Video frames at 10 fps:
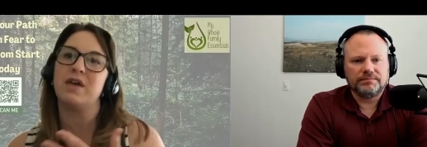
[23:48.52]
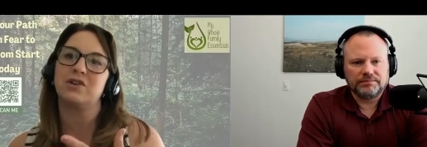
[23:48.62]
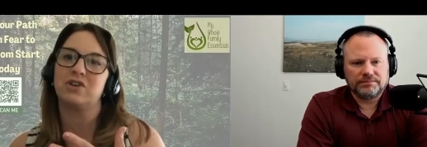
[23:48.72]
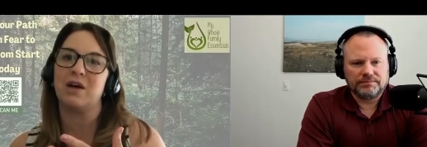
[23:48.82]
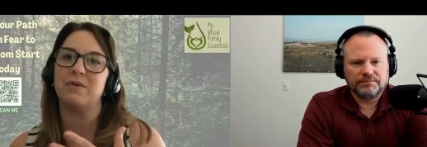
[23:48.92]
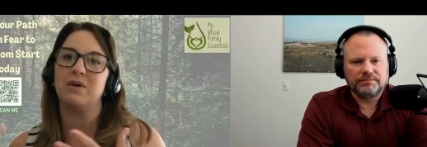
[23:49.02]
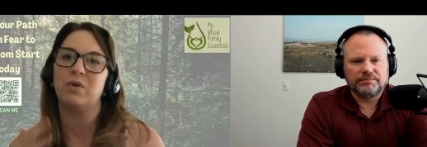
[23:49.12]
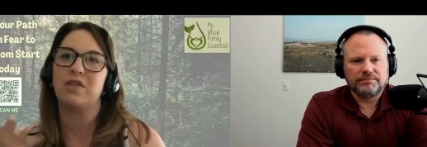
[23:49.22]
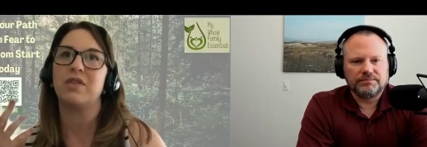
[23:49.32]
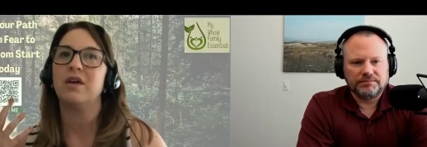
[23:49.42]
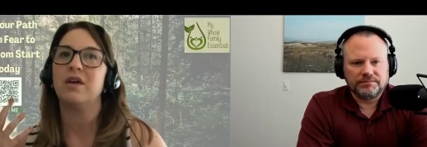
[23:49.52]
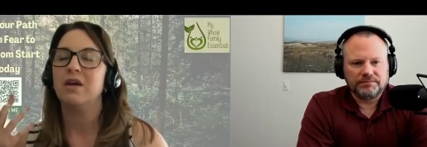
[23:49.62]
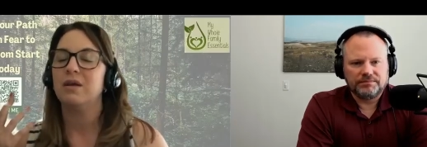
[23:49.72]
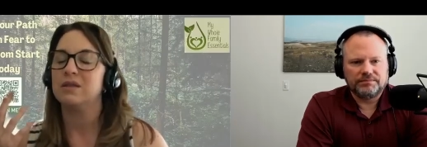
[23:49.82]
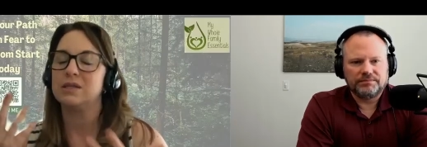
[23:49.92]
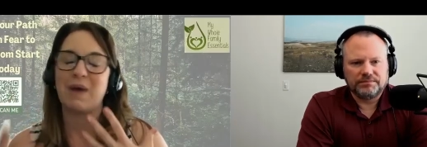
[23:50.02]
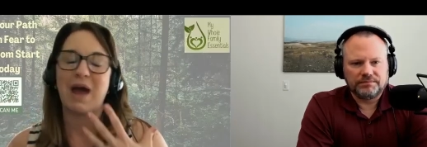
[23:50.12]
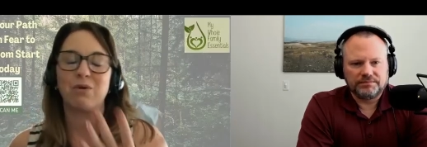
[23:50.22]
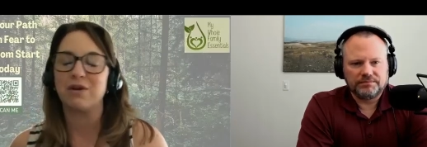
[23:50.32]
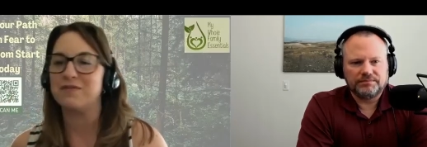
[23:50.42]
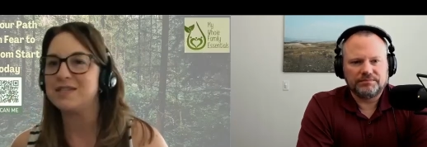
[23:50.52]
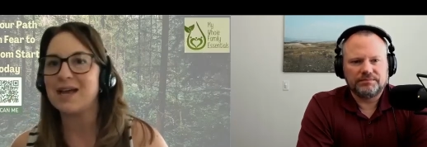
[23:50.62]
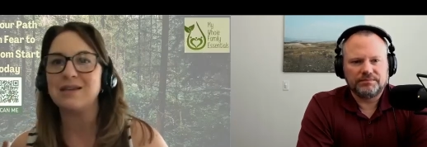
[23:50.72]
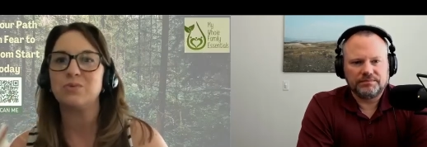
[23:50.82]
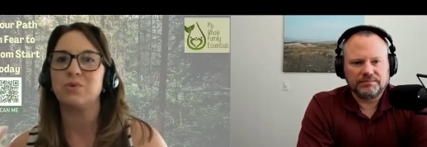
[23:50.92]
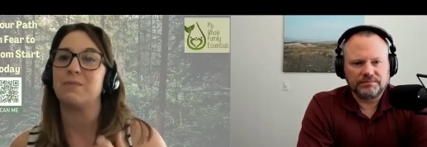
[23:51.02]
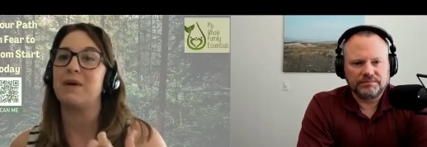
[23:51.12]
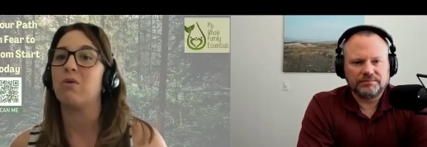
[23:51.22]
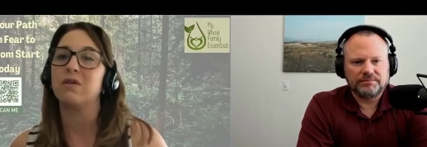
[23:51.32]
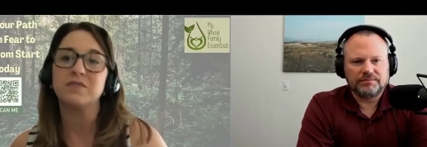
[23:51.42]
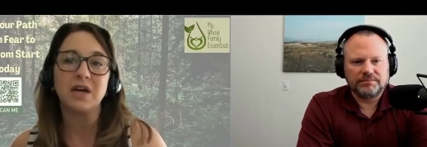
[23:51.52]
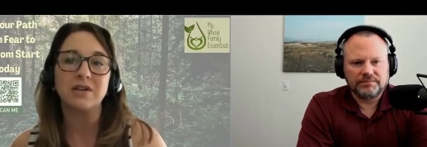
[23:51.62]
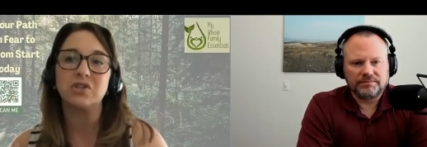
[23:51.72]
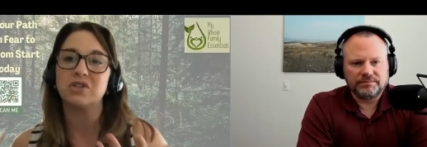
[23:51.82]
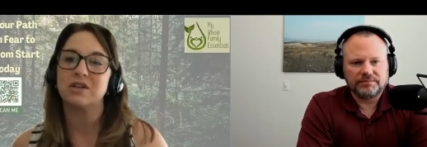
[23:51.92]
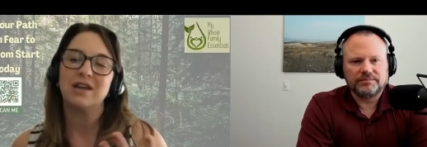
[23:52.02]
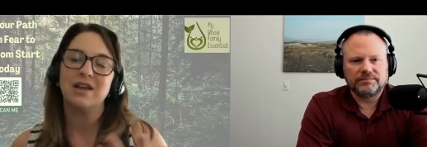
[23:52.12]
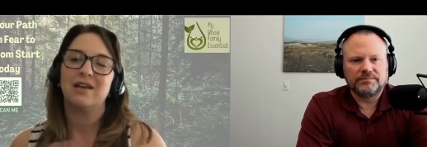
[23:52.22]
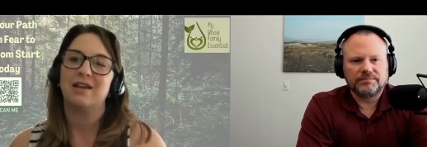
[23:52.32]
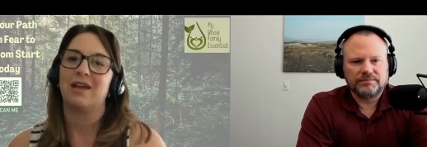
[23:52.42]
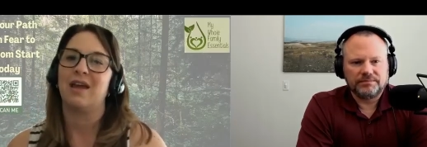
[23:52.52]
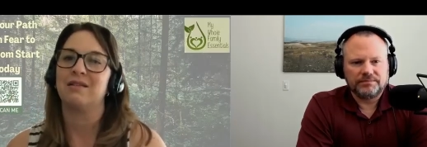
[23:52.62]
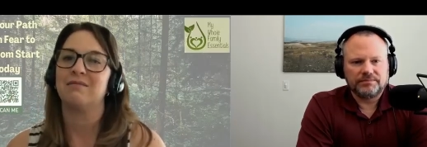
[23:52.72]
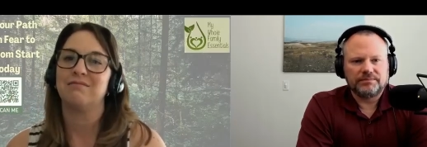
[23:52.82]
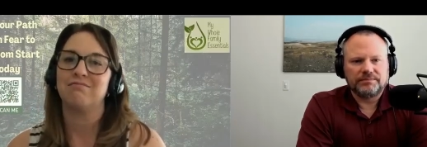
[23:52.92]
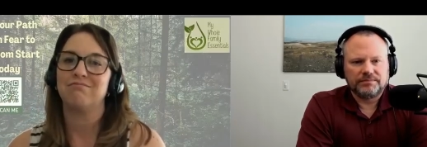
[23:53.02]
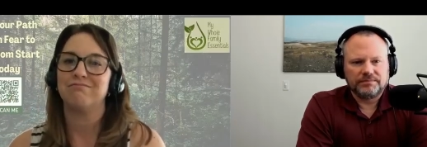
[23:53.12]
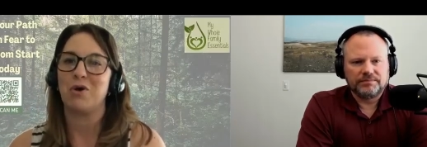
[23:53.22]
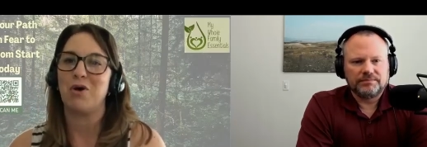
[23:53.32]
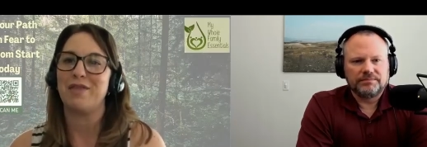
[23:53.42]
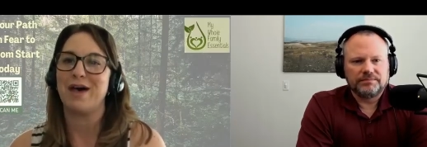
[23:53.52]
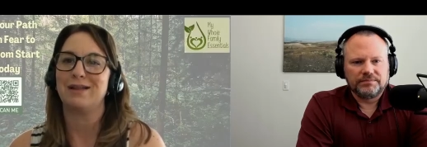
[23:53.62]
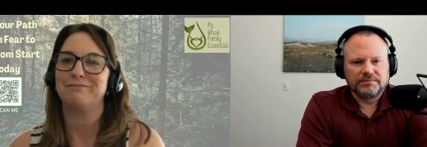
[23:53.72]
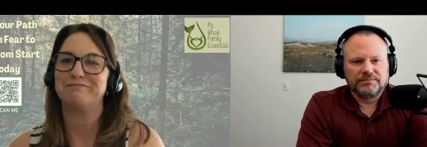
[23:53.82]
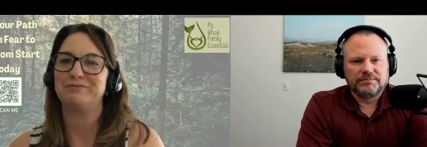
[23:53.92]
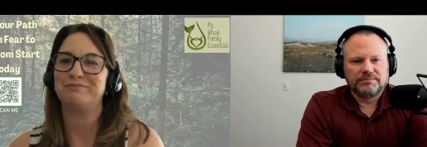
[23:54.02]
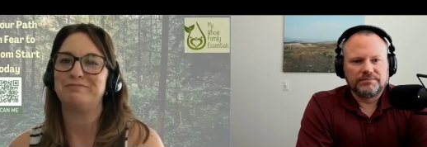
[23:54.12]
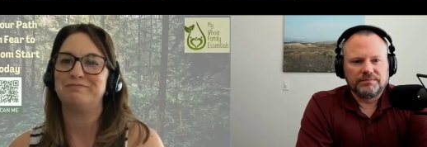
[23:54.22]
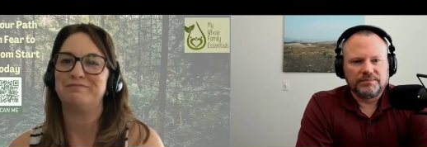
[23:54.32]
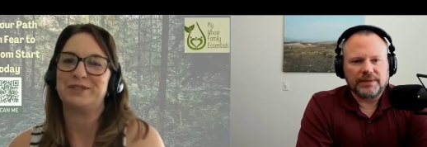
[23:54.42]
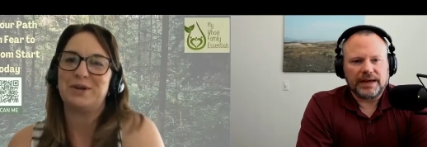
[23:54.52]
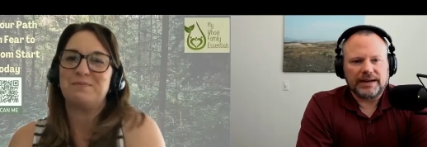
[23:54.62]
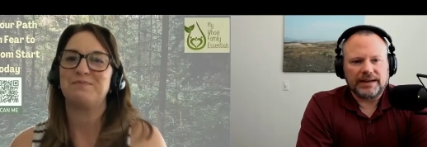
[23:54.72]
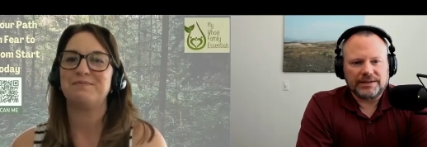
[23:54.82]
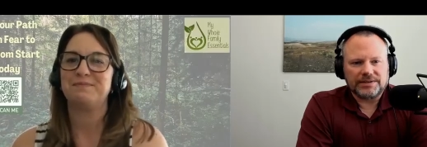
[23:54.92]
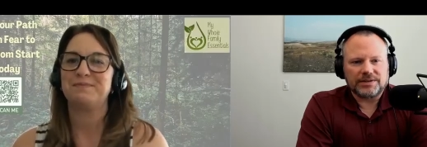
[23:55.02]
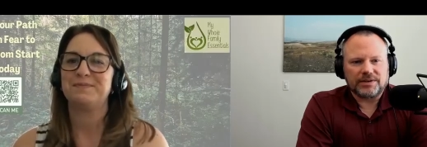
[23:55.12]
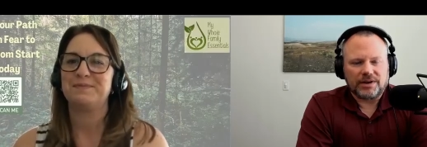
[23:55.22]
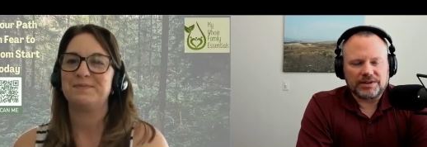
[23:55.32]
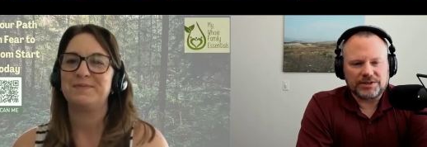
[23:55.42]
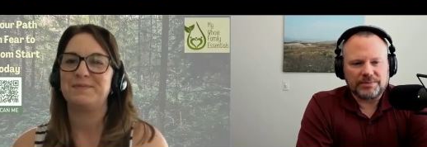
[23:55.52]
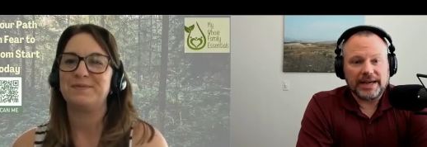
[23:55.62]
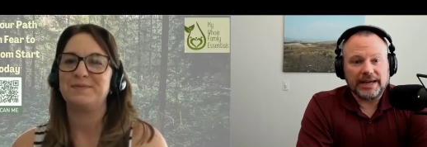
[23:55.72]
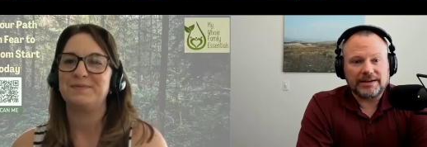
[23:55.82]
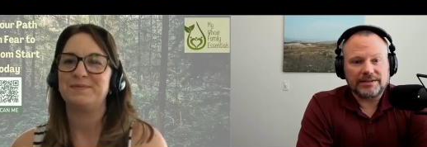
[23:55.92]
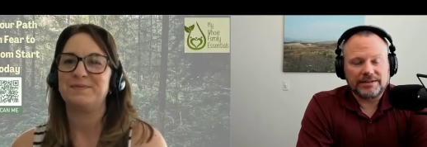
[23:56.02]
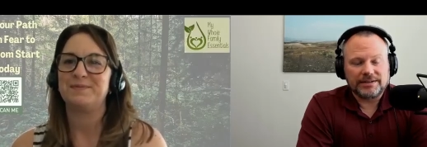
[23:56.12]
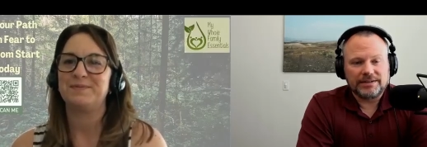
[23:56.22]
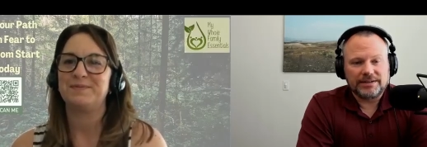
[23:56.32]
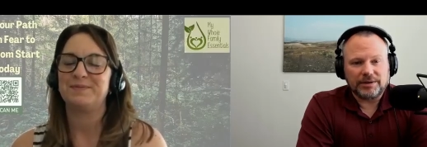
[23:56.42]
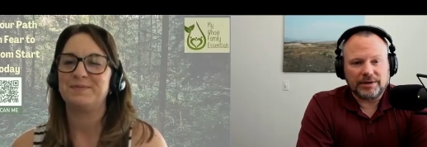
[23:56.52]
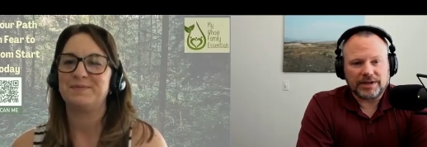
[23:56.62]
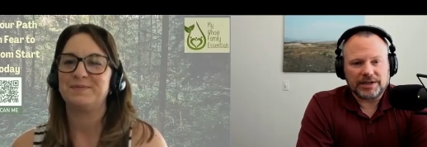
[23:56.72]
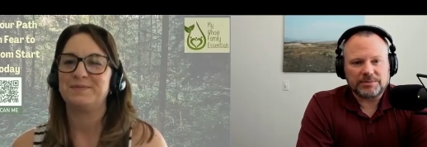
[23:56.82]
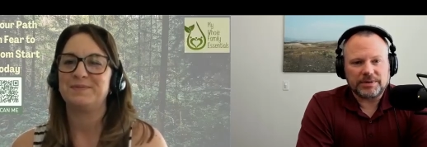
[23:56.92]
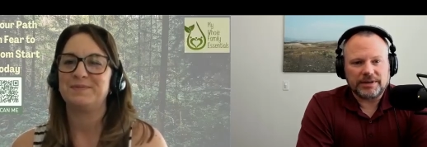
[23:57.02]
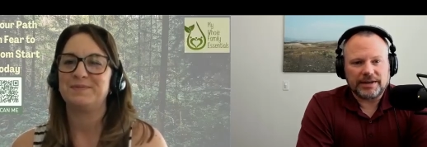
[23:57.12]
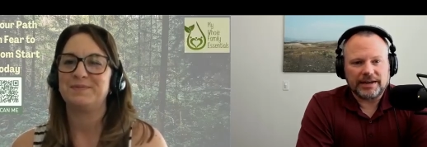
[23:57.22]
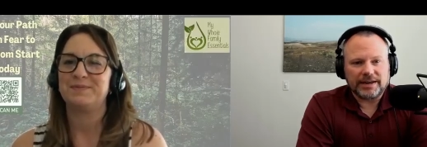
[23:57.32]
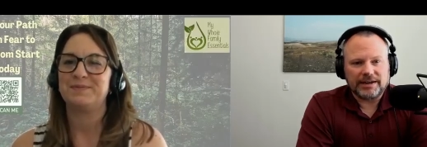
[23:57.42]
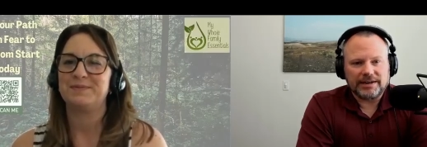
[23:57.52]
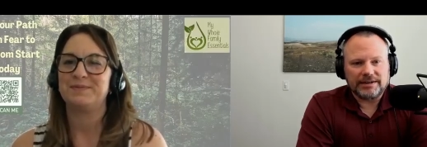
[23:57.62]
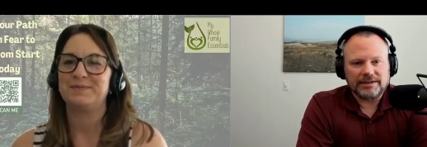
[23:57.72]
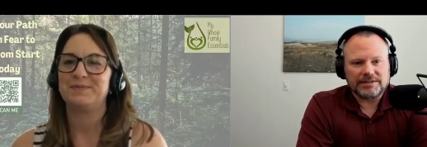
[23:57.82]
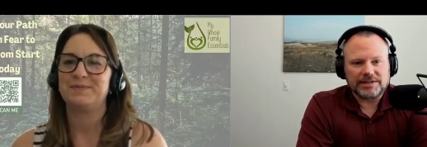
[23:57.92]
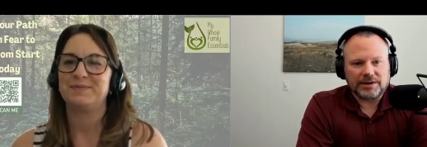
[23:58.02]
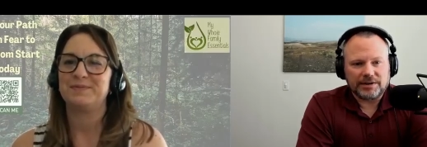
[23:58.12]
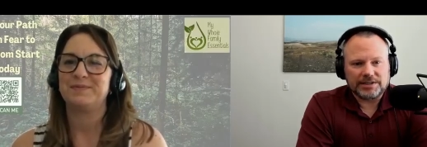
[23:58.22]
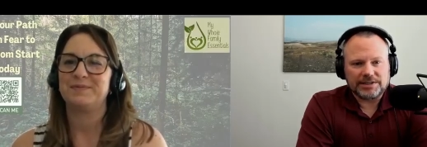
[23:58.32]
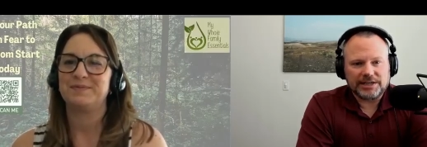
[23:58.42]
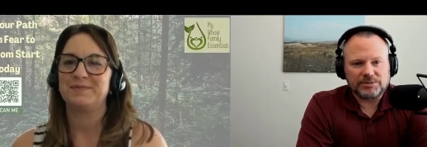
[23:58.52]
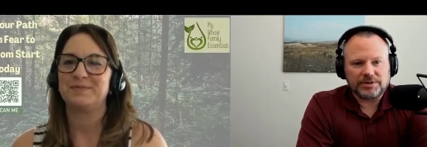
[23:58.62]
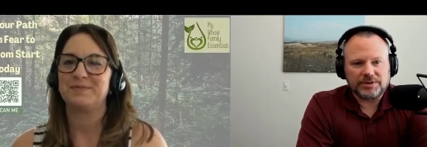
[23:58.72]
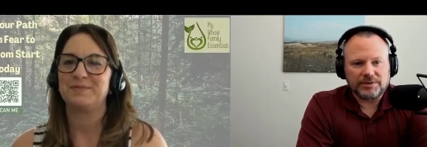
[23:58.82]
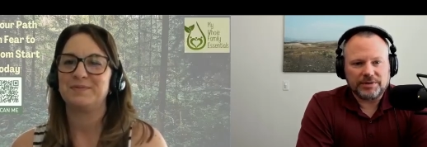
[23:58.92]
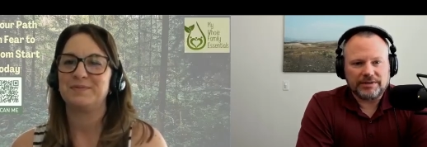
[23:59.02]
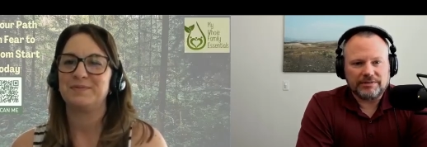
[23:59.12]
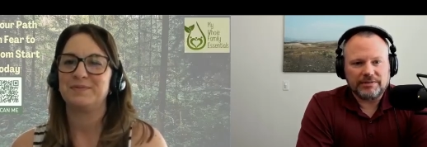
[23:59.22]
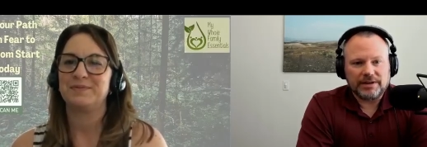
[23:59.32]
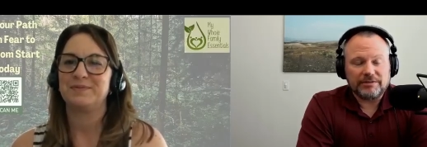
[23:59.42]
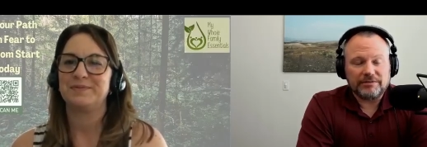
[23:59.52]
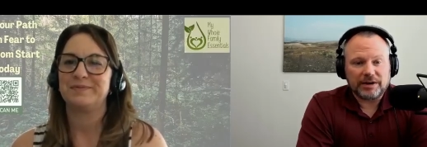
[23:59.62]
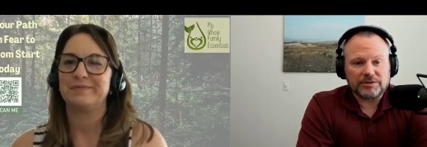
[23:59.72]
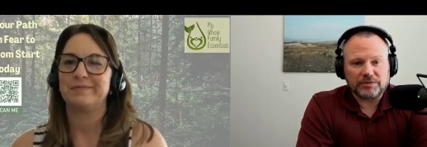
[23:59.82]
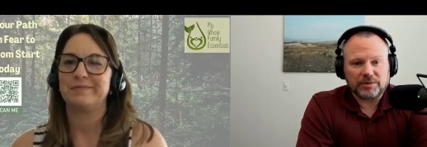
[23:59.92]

Speaker 1: that trauma with this power of sense with the power of touch and all that
Speaker 2: so. that is awesome and you have a husband that can stand on the stage with you and and vouch